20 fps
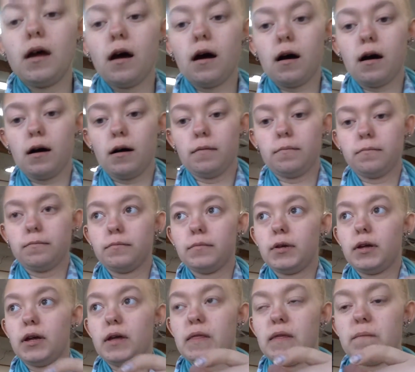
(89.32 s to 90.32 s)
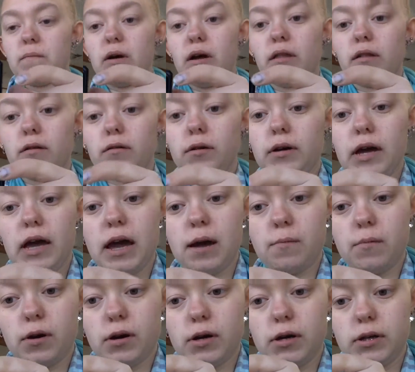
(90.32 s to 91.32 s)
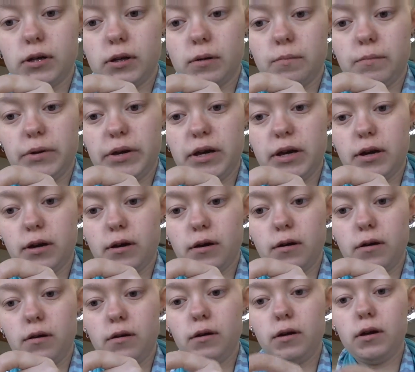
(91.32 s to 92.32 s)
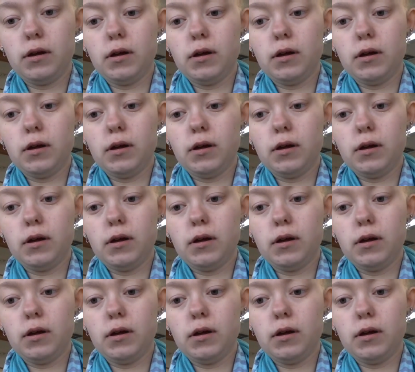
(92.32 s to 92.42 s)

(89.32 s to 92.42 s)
And then my little camera is up here,